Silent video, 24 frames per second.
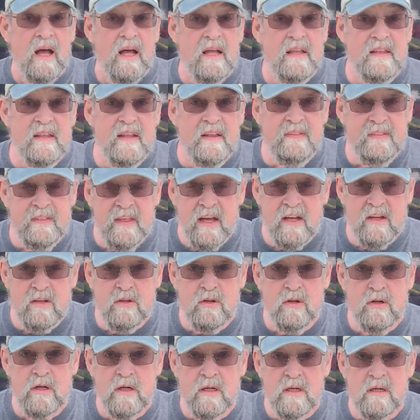and let that
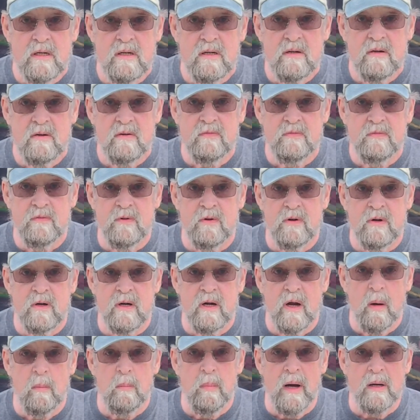cook
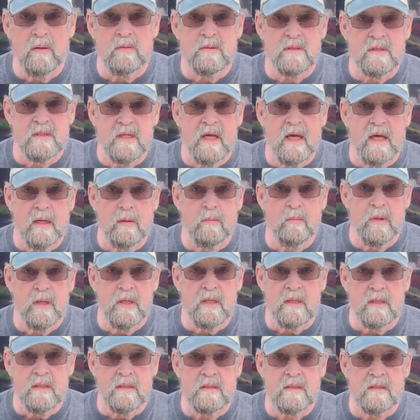for about 10
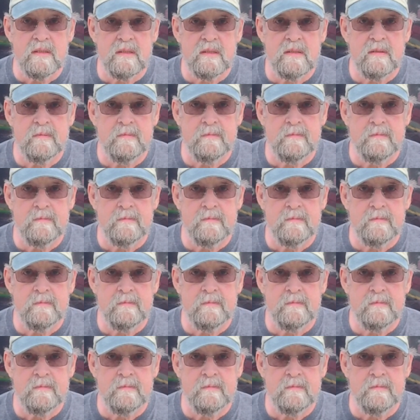minutes.